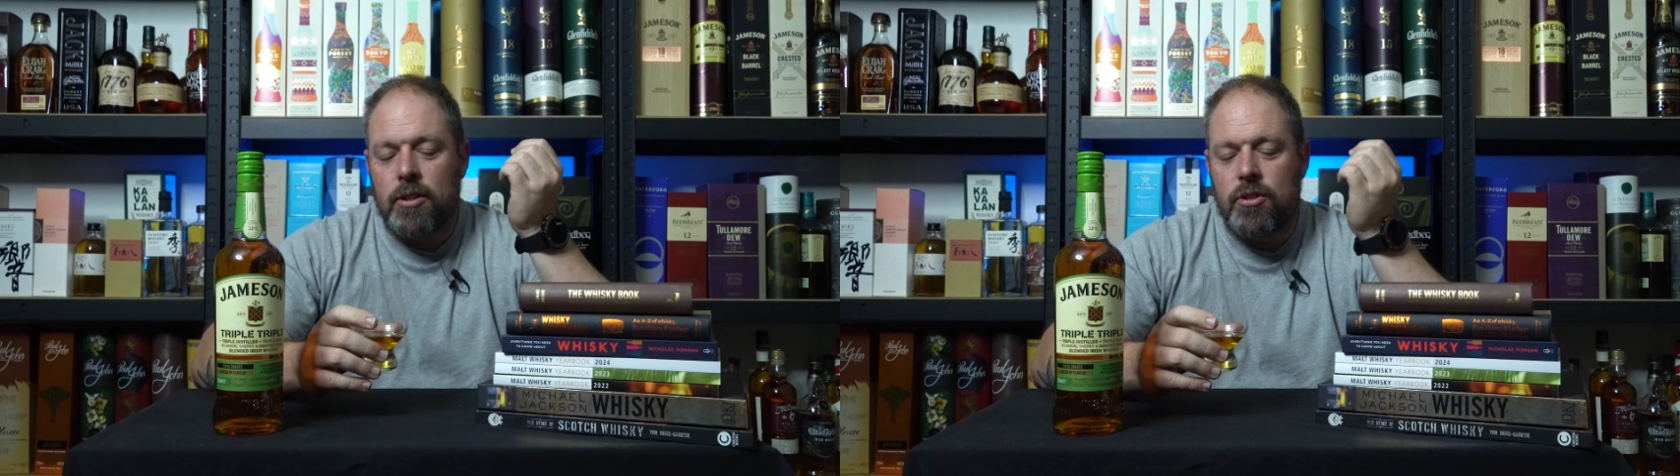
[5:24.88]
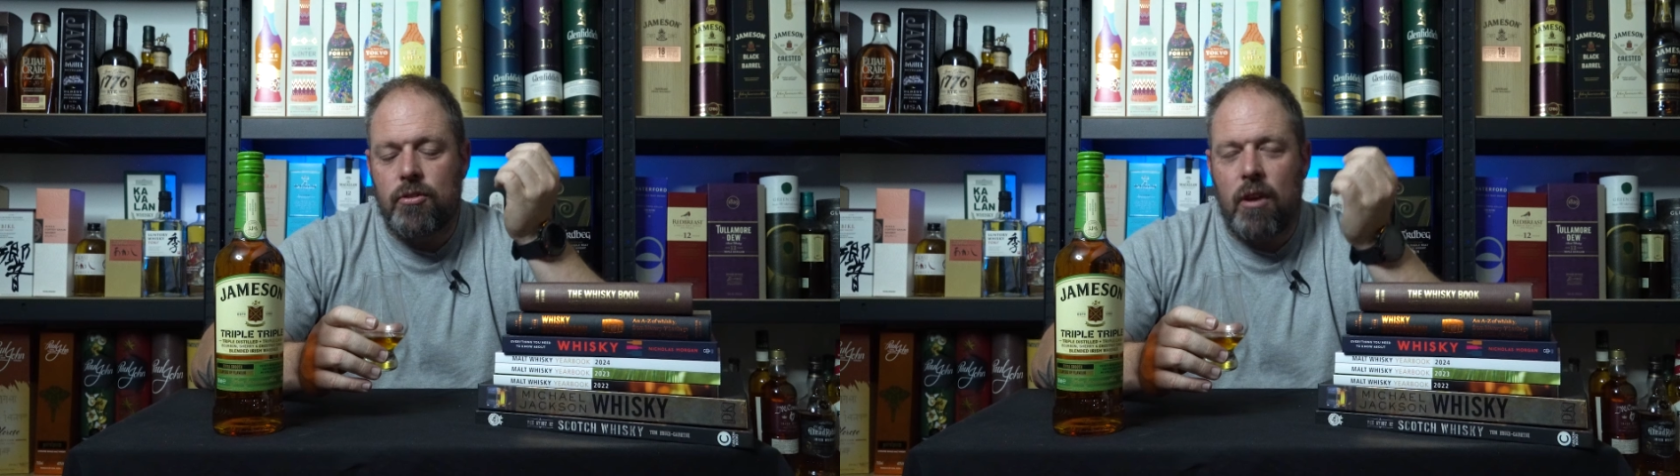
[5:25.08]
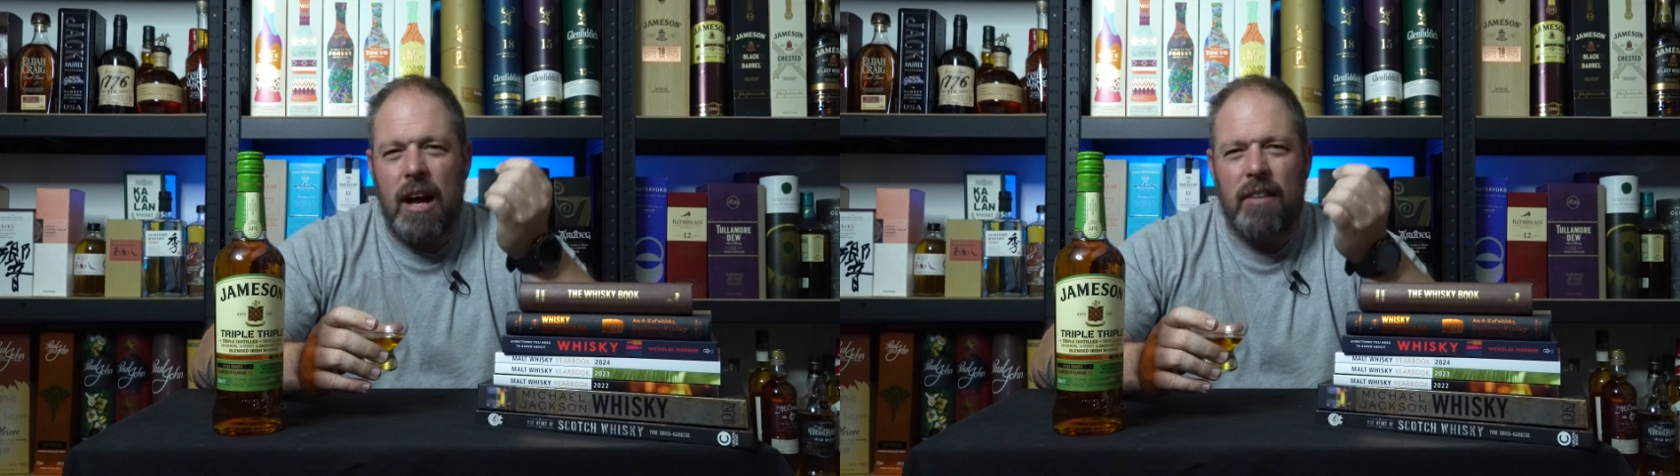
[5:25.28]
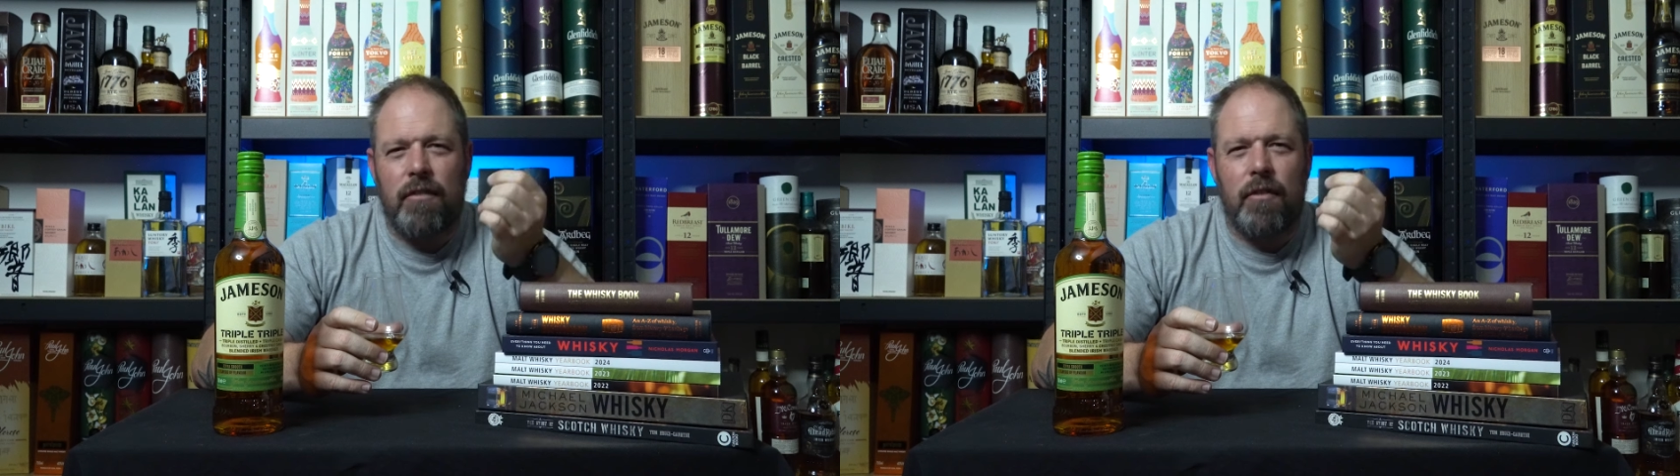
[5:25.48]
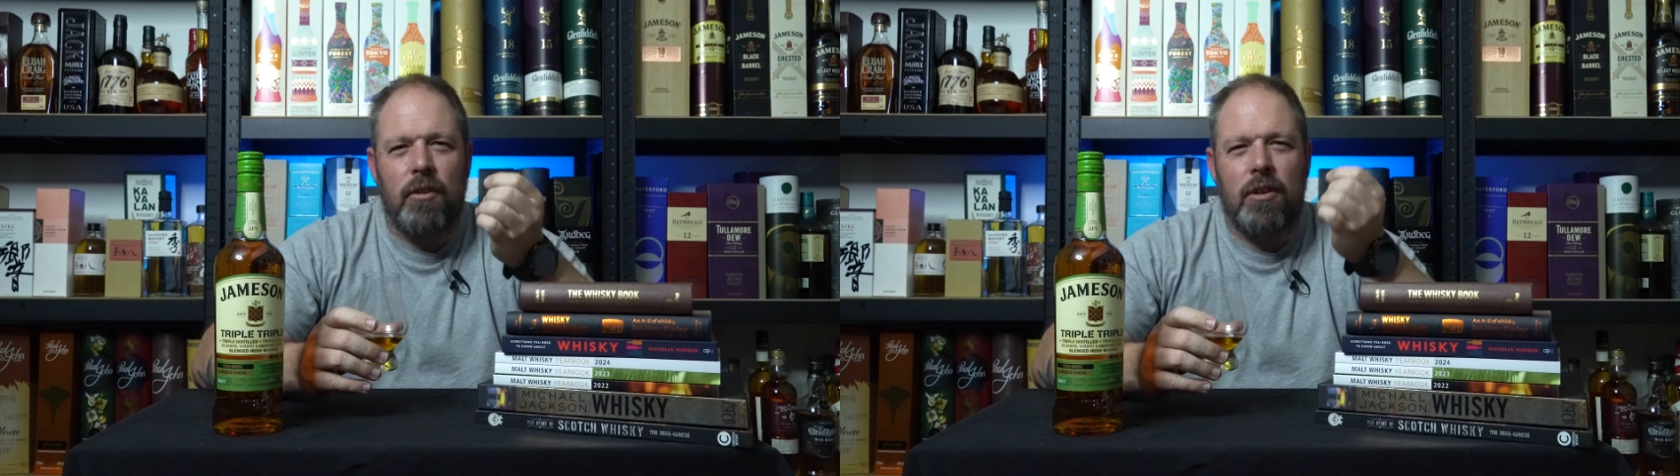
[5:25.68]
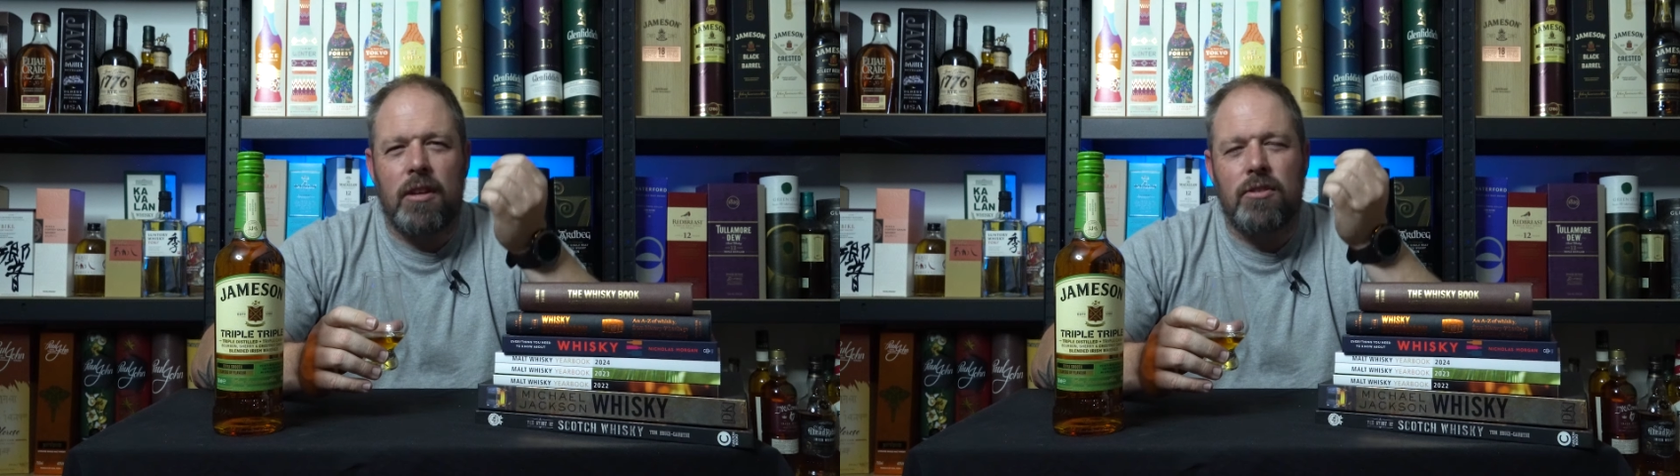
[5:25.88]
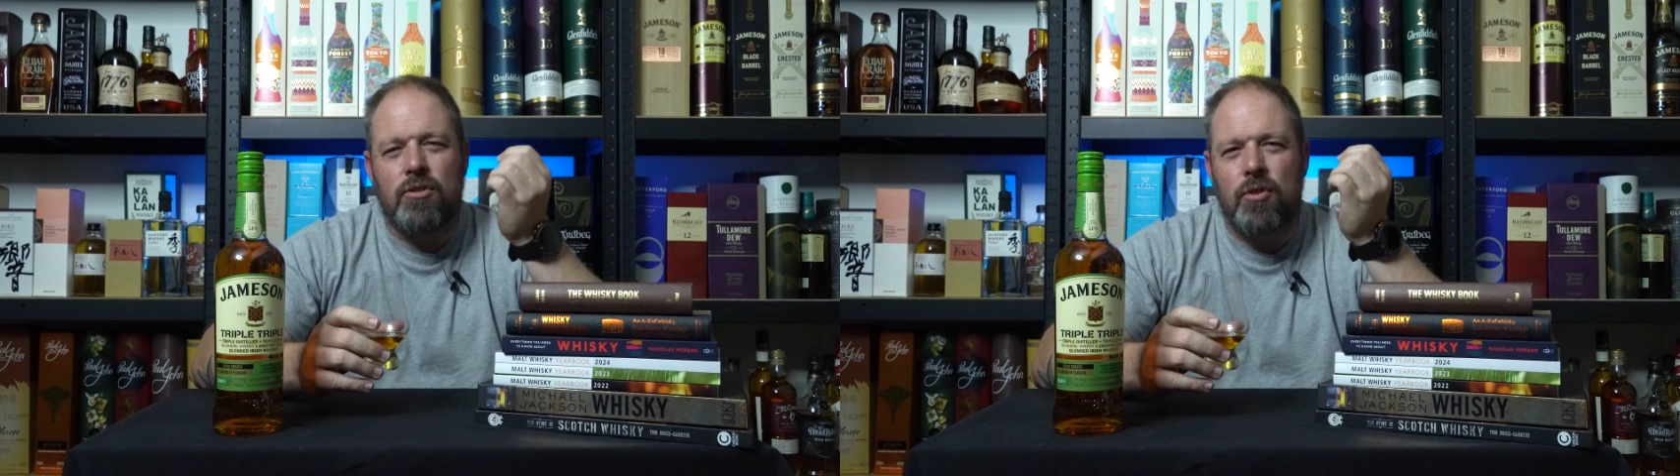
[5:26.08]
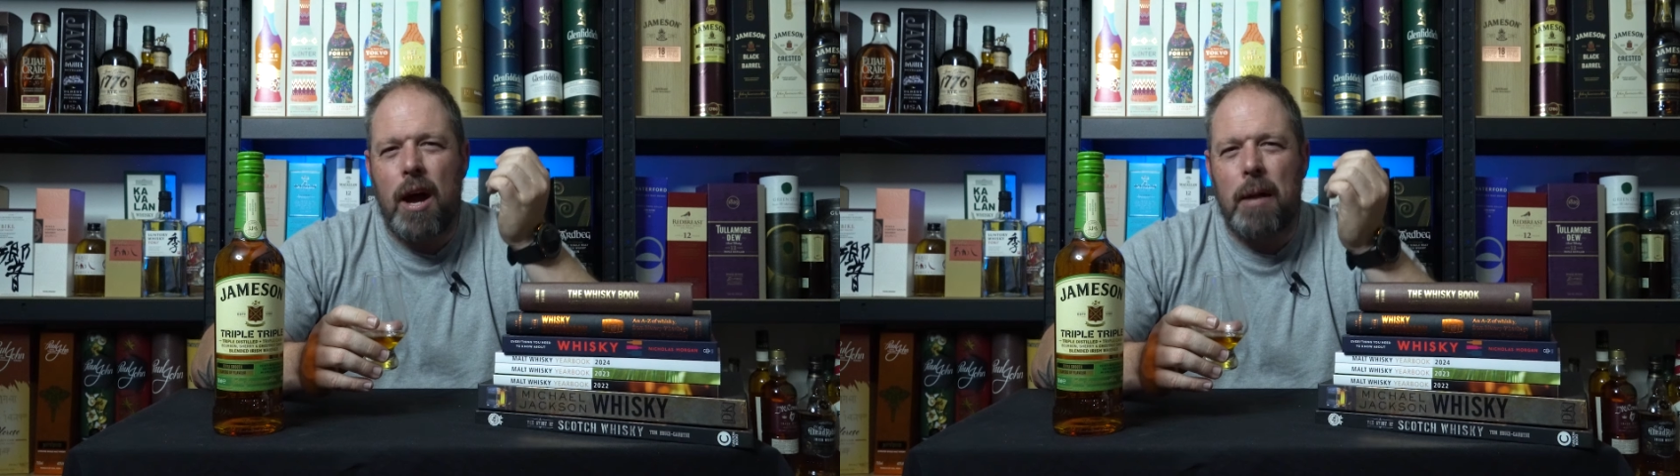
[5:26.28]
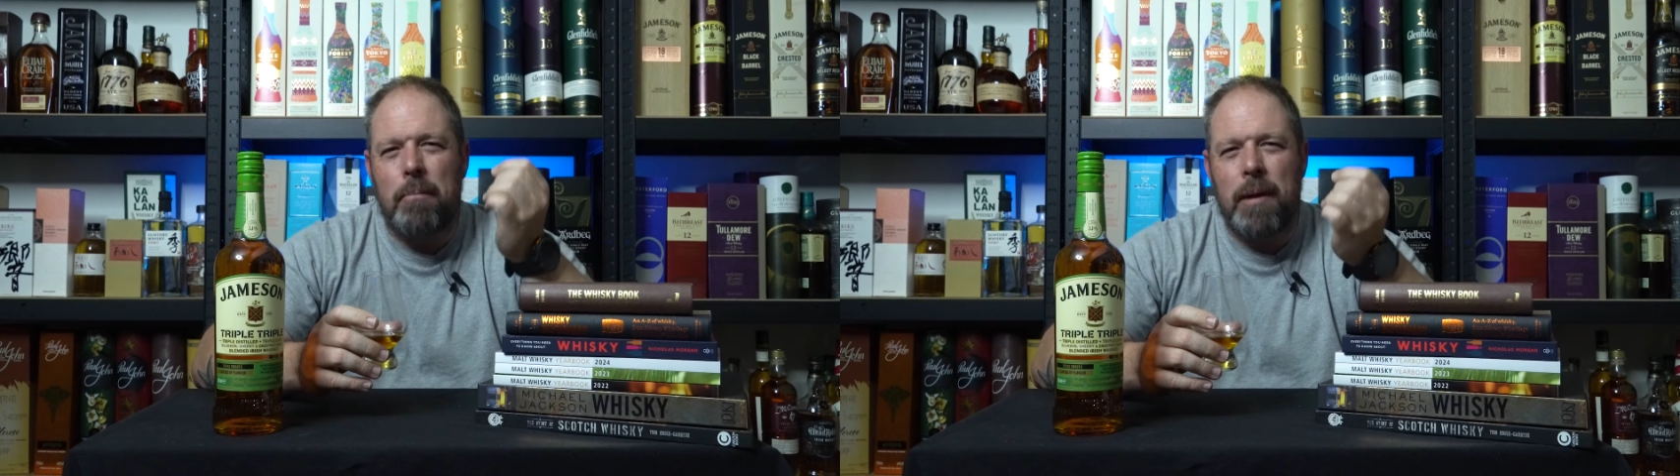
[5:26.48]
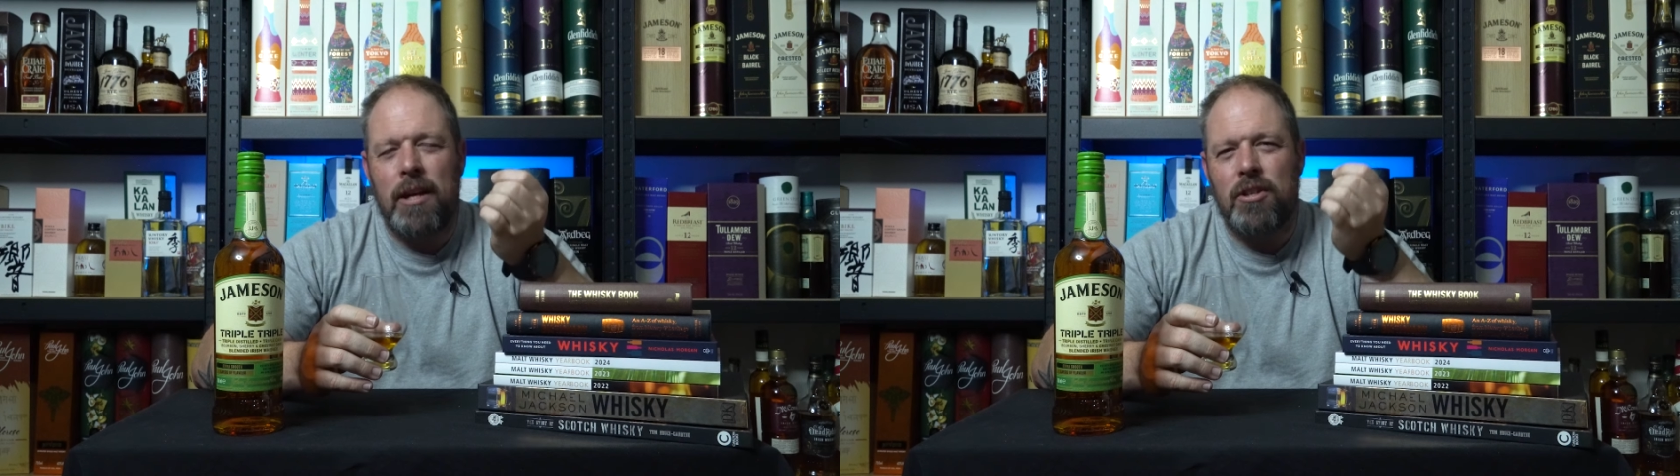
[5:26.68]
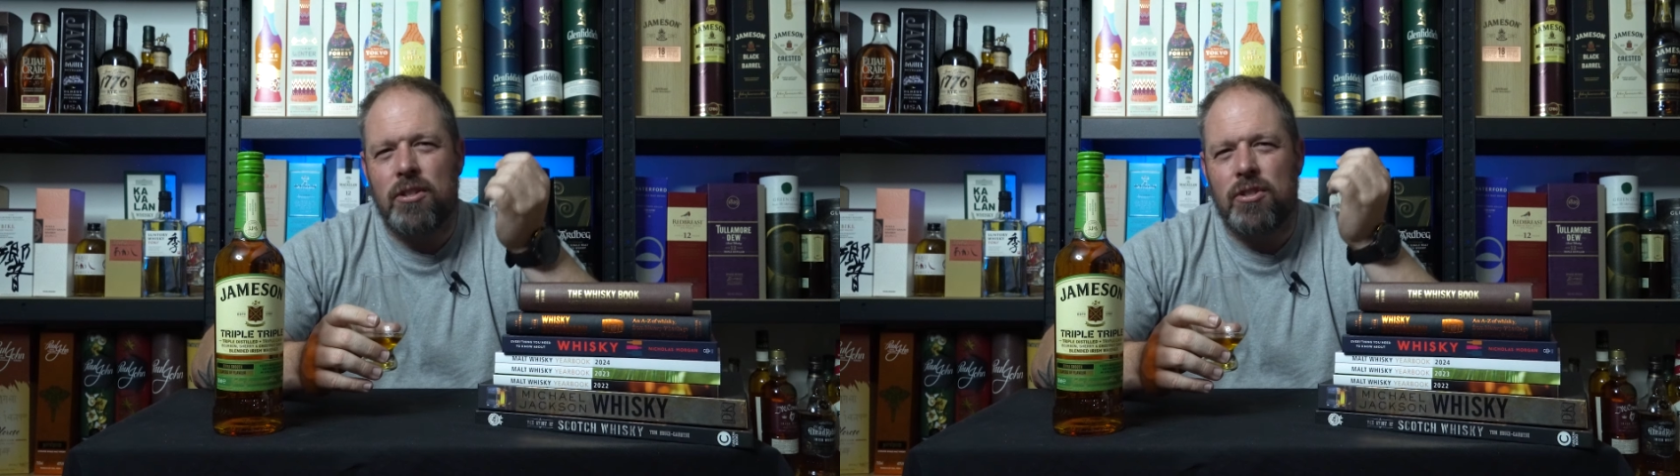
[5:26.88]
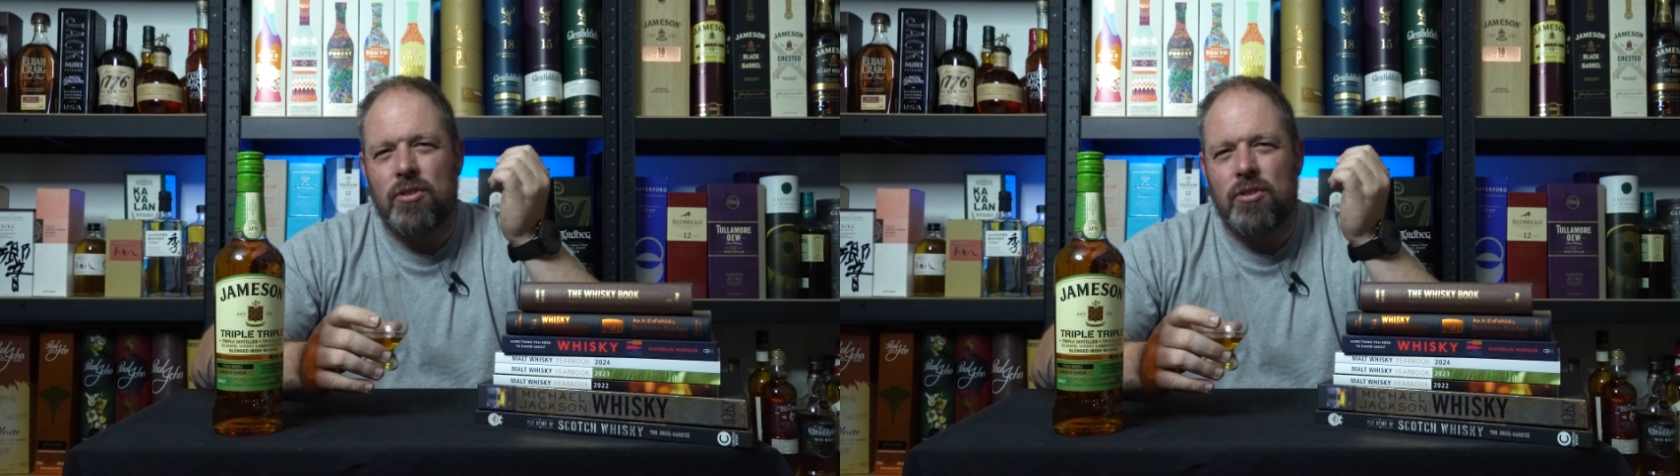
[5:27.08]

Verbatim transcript: dried fruit, those dried peaches,